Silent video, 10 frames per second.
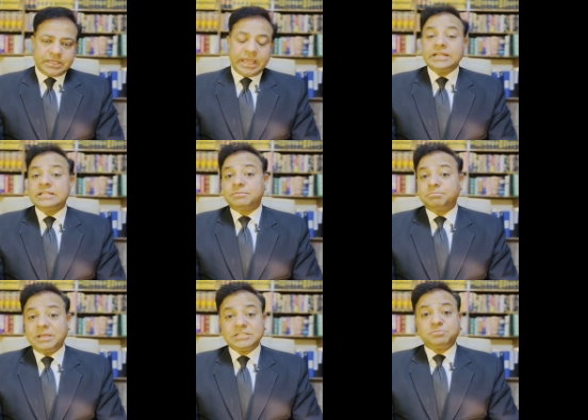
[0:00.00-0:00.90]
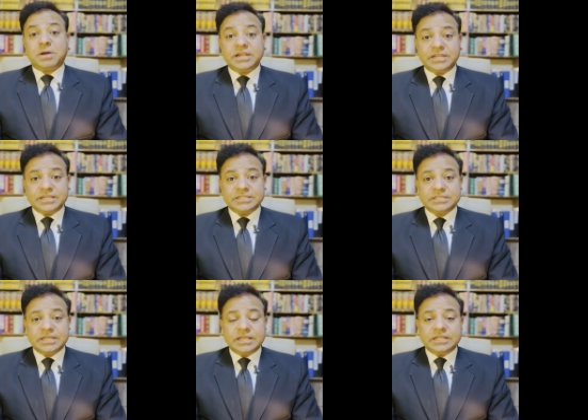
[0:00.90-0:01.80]
And the best part is
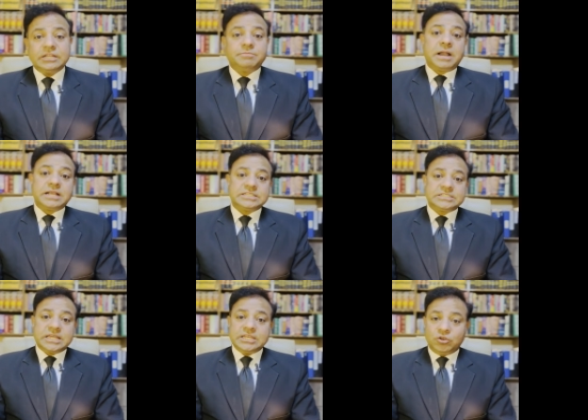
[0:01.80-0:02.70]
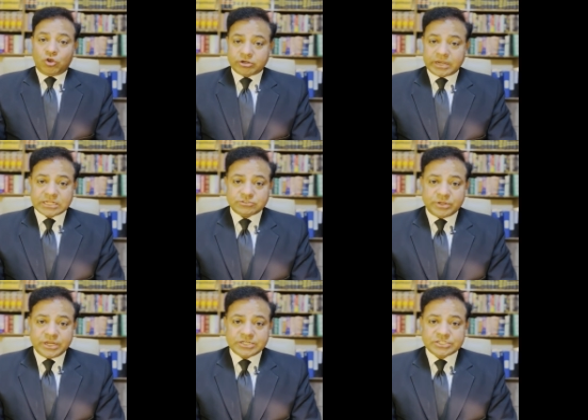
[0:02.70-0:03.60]
that Pakistani law
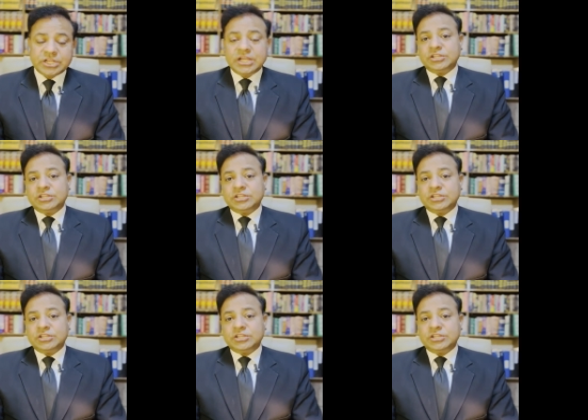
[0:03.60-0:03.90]
graduates,